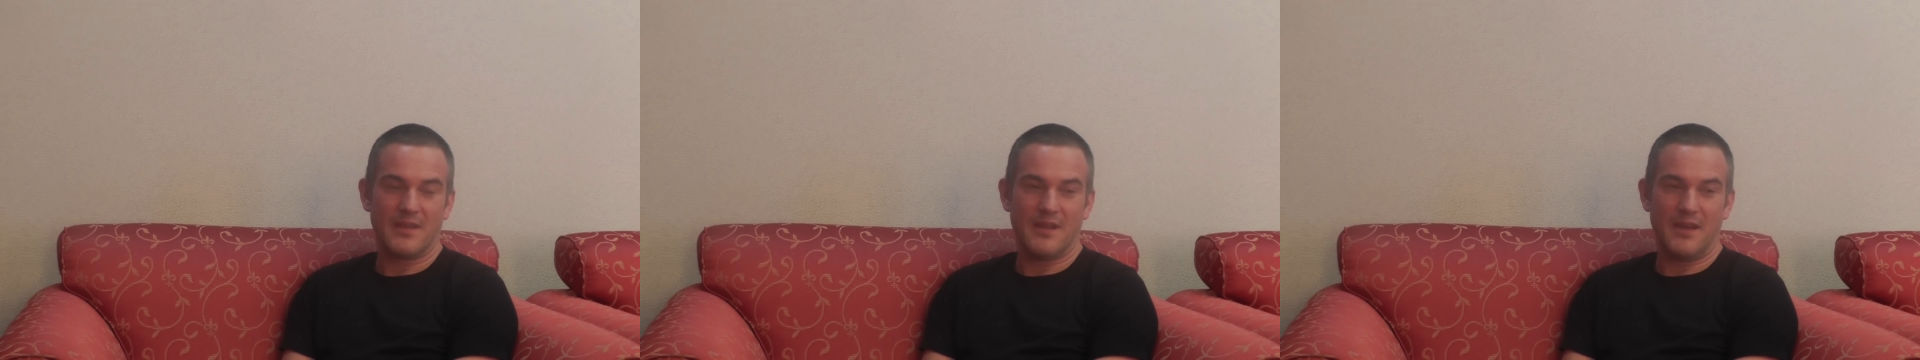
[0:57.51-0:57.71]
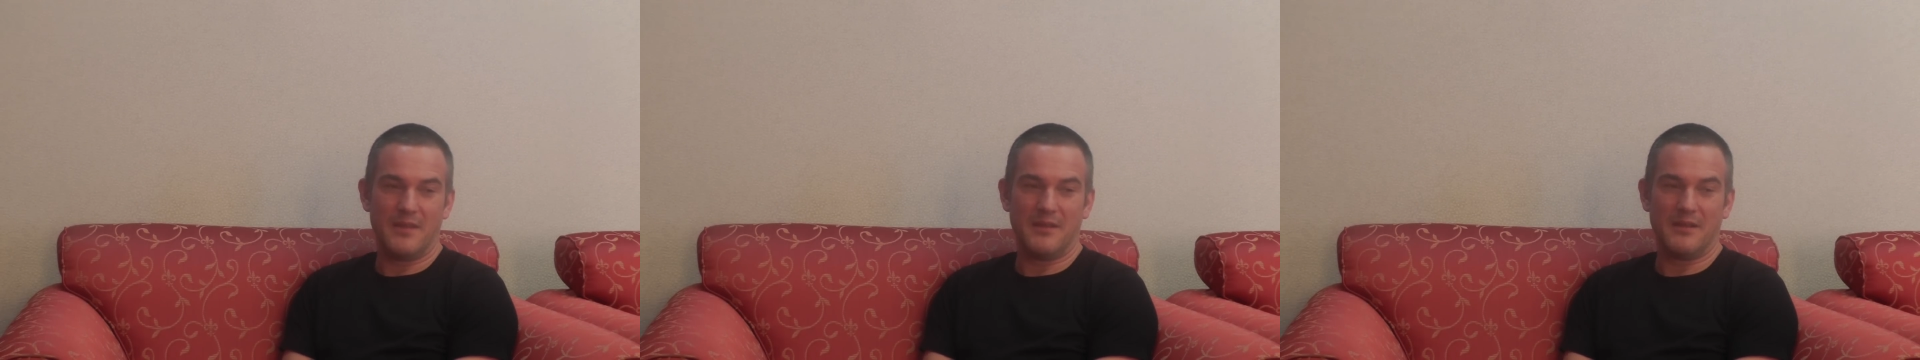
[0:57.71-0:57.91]

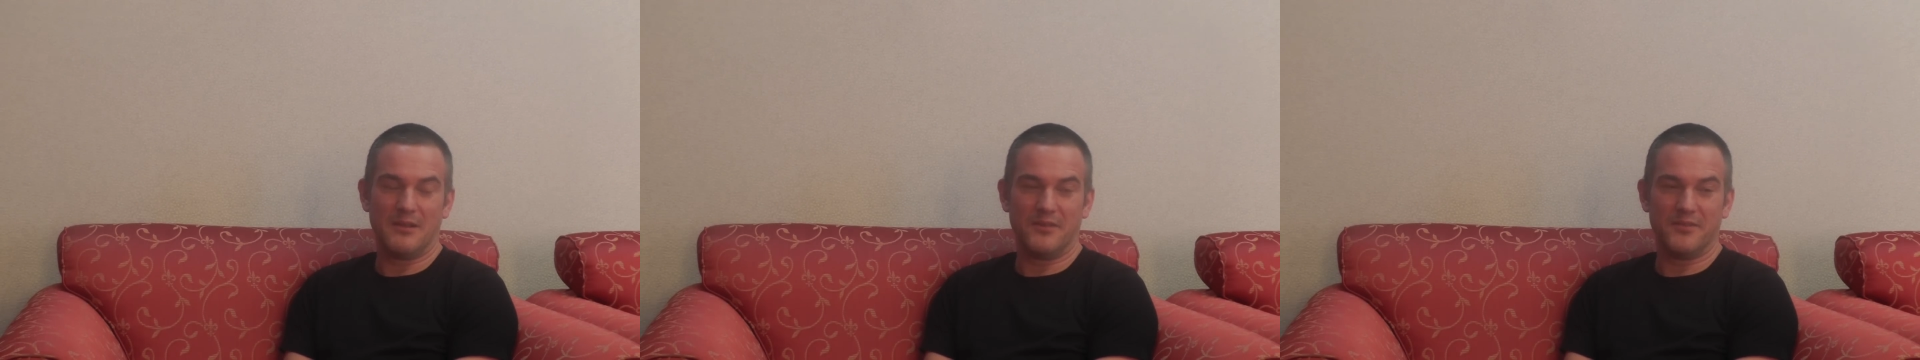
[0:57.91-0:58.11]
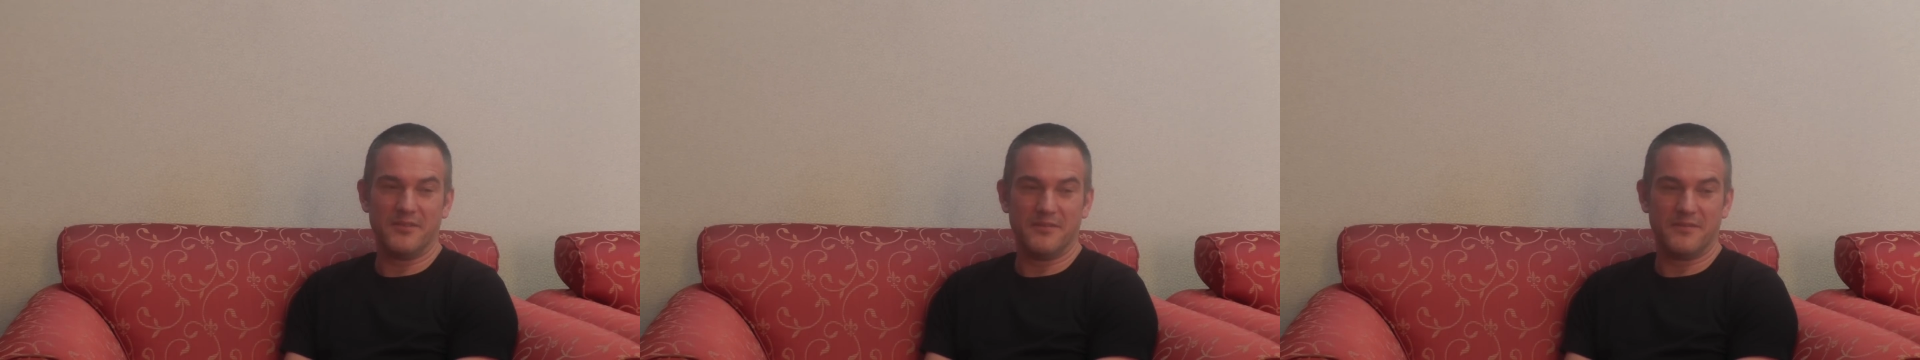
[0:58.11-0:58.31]
I think
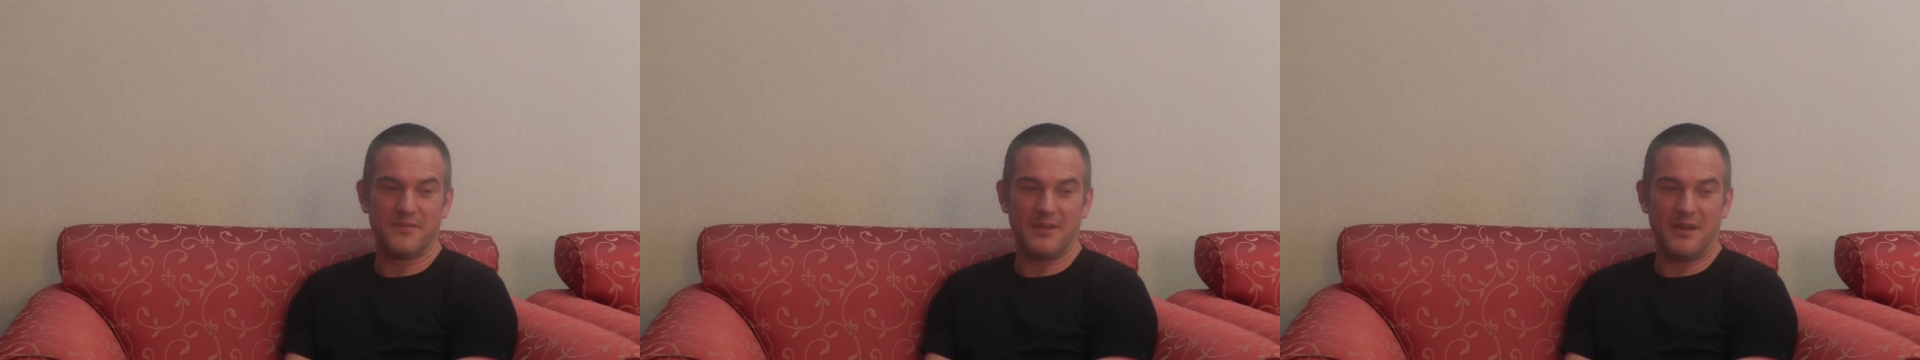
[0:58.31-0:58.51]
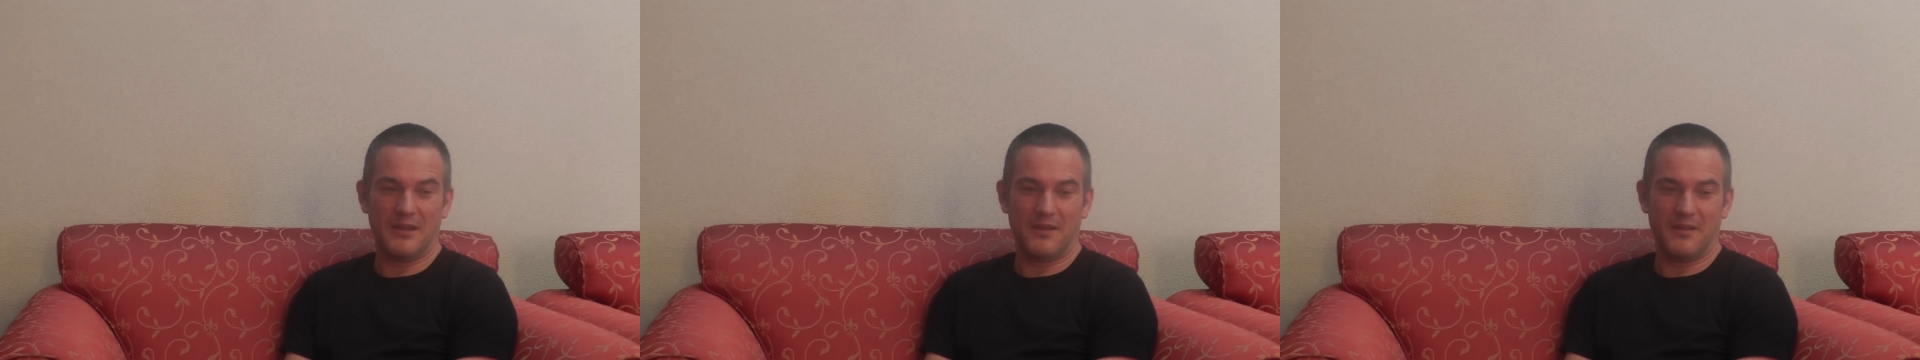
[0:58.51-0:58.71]

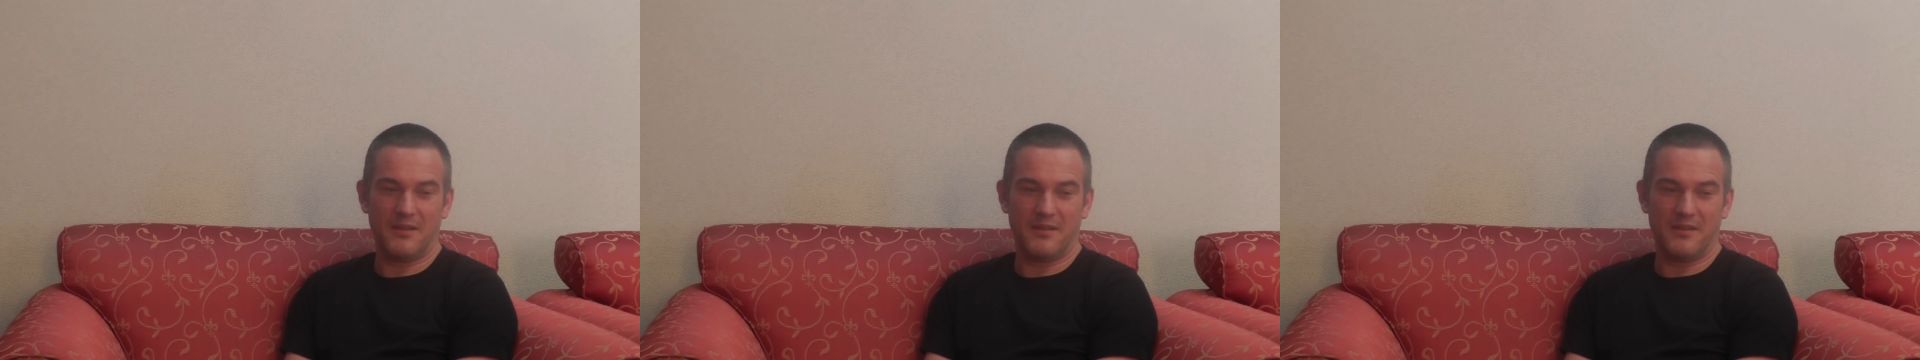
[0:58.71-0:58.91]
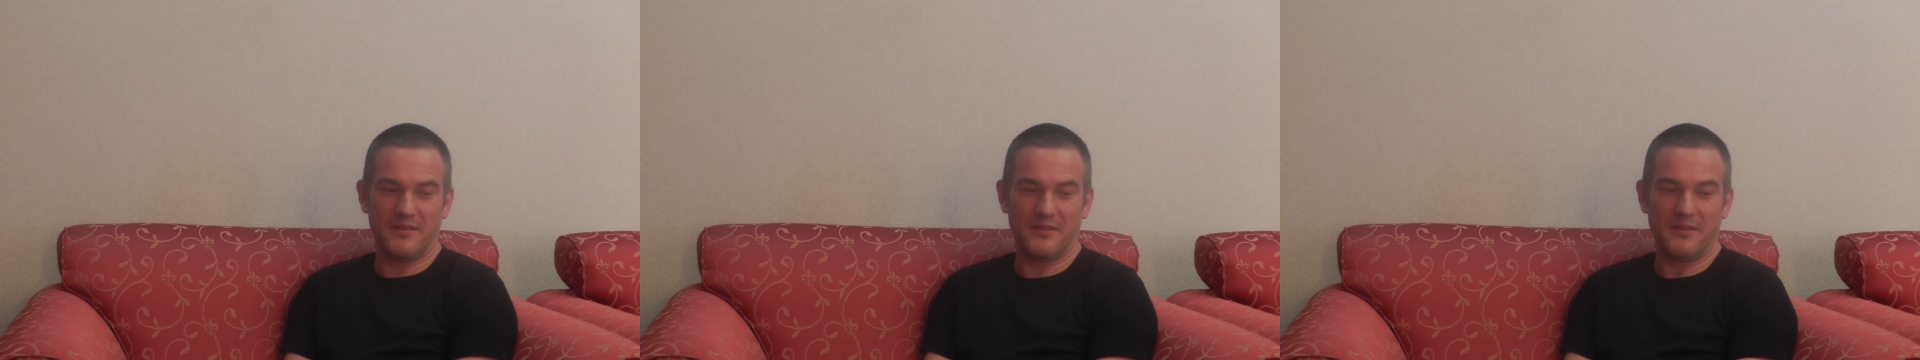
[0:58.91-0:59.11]

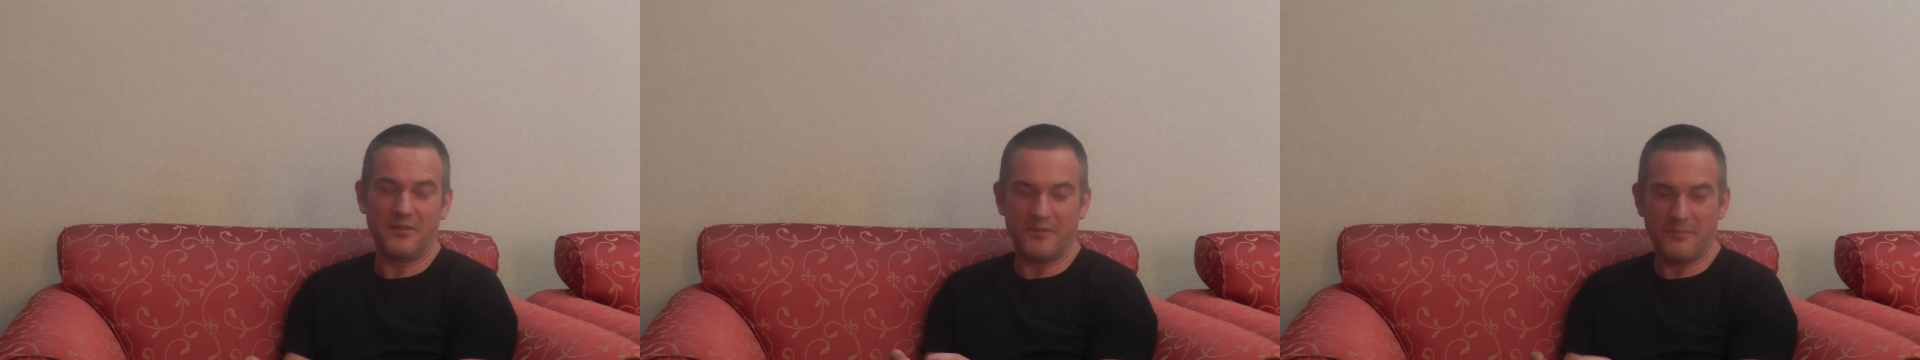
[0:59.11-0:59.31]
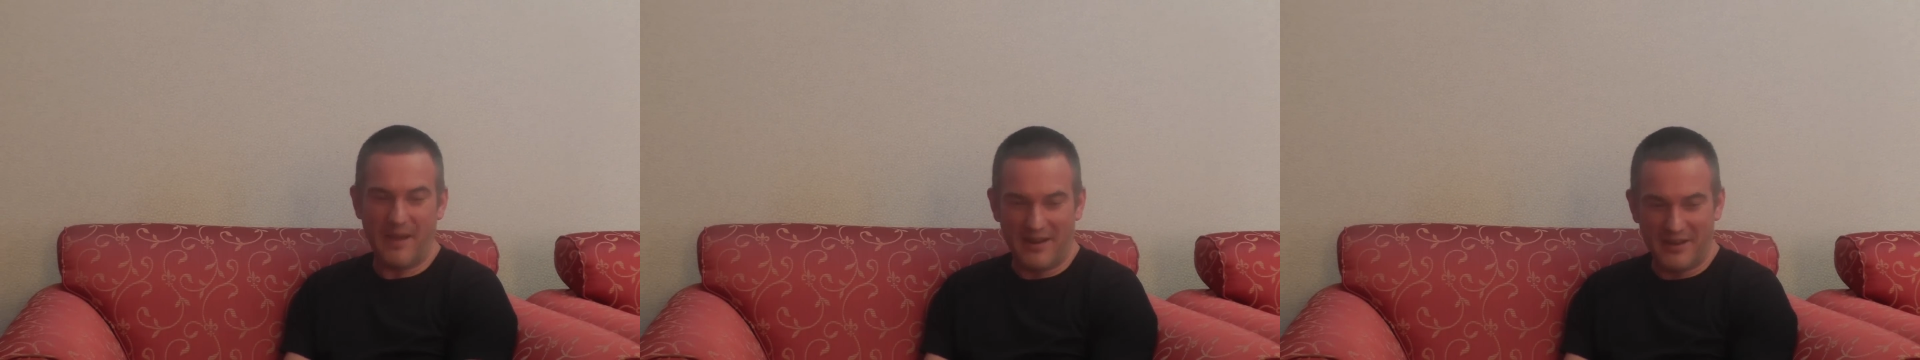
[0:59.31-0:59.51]
there's a
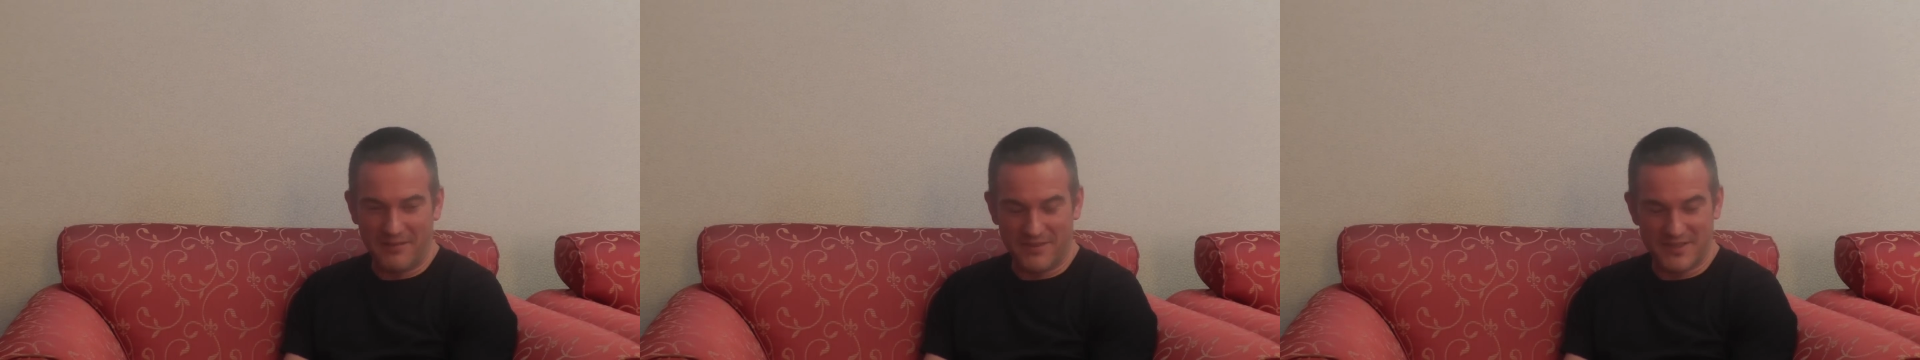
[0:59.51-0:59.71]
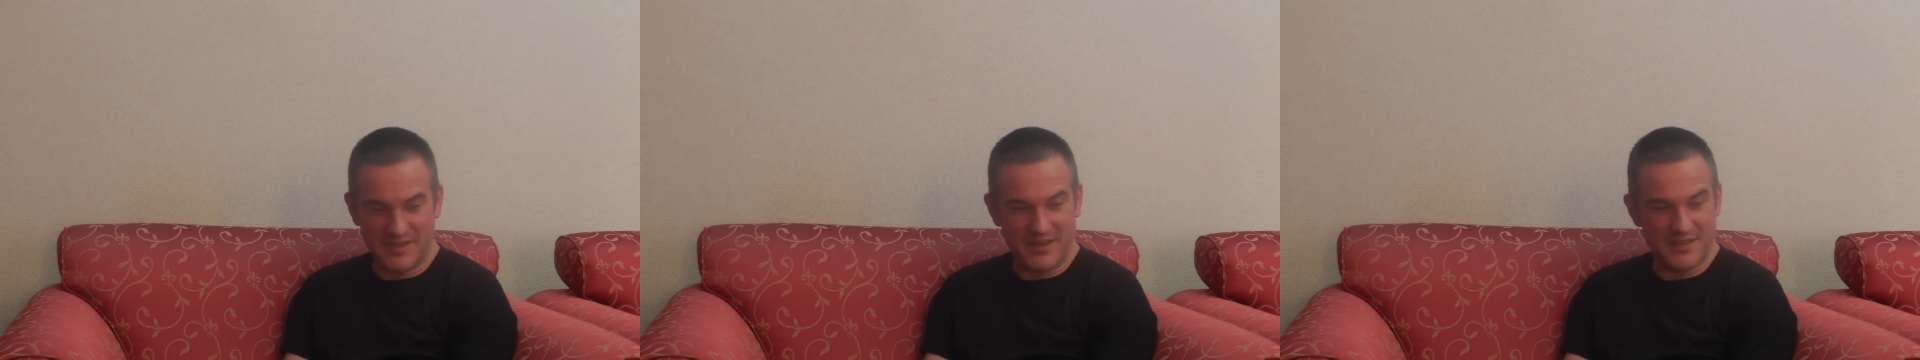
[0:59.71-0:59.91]
lot of bad
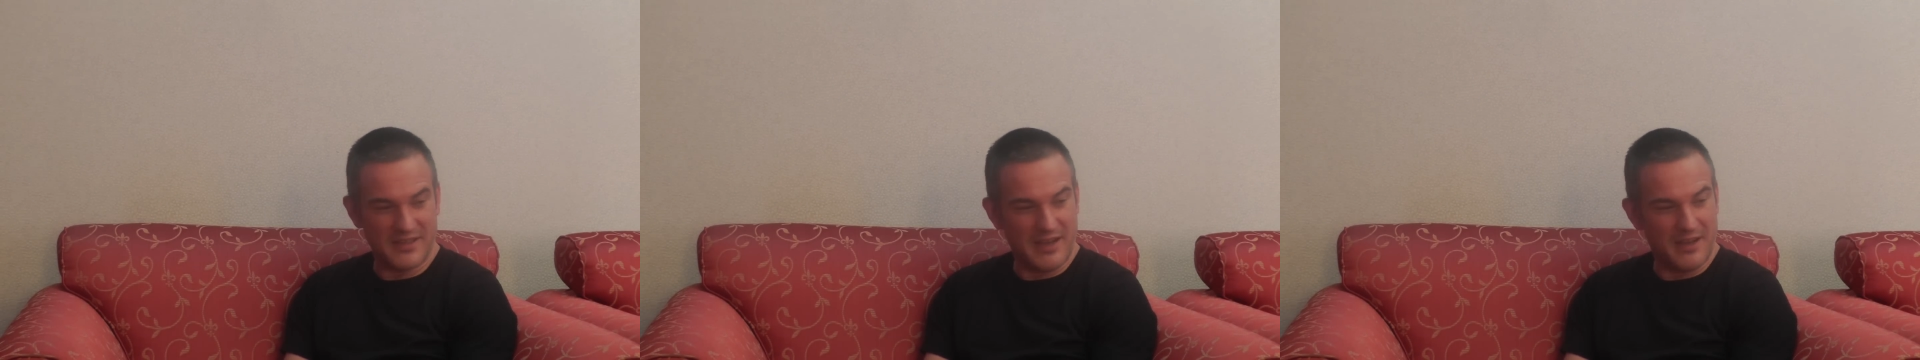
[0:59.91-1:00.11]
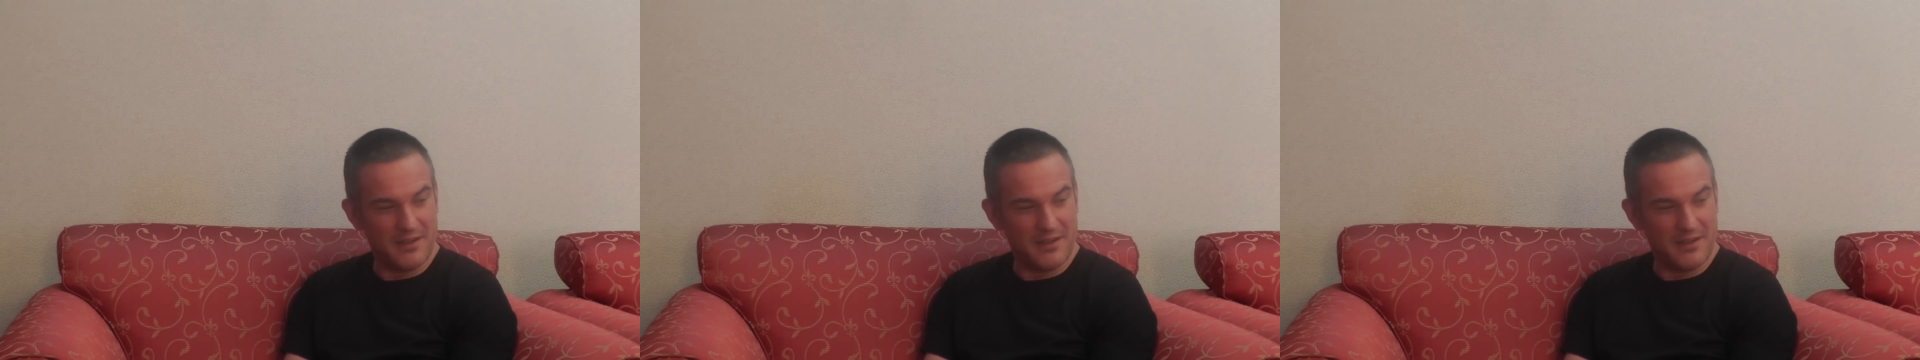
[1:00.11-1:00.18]
advertising